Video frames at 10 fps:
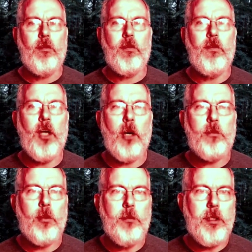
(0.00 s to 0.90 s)
not
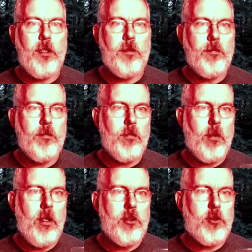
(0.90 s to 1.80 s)
permitted,
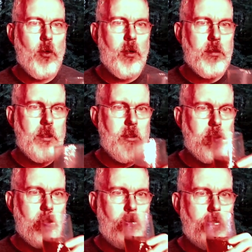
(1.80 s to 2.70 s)
strongly
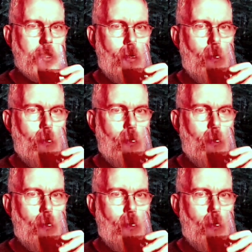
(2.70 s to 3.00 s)
discouraged.